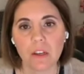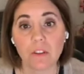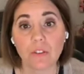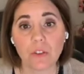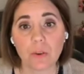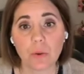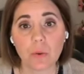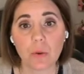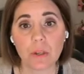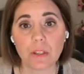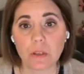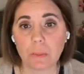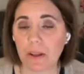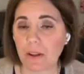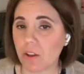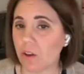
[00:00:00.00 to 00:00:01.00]
So,
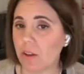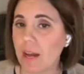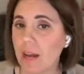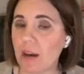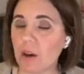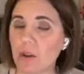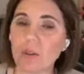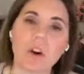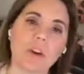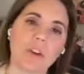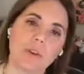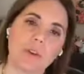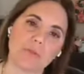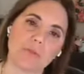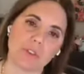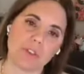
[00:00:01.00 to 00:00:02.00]
depending on how long
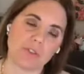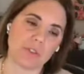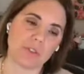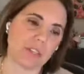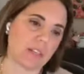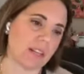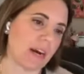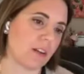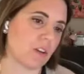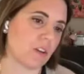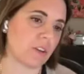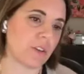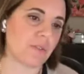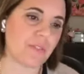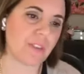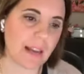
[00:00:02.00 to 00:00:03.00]
you've restricted, how long
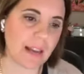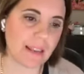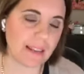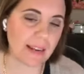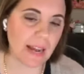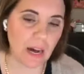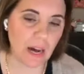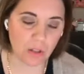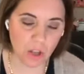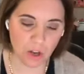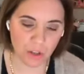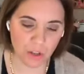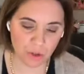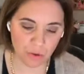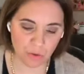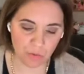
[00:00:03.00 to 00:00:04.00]
you've dieted, how
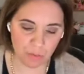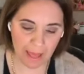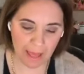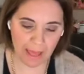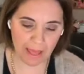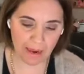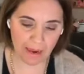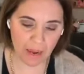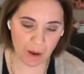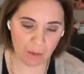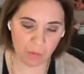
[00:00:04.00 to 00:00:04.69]
long you've been